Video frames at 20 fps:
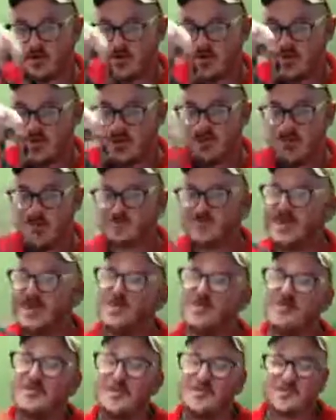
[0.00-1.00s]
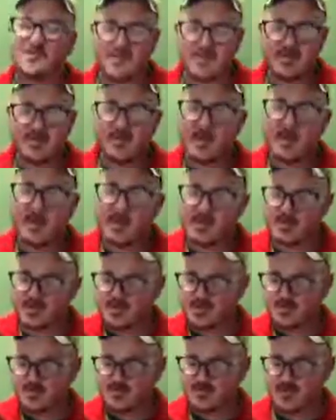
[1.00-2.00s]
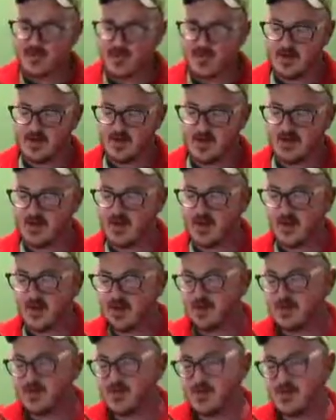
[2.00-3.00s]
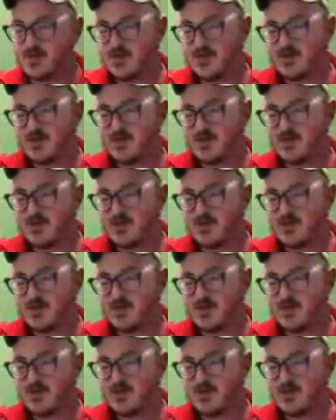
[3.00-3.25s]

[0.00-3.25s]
And use a bite of rope for a lot of things, a lot of different notches and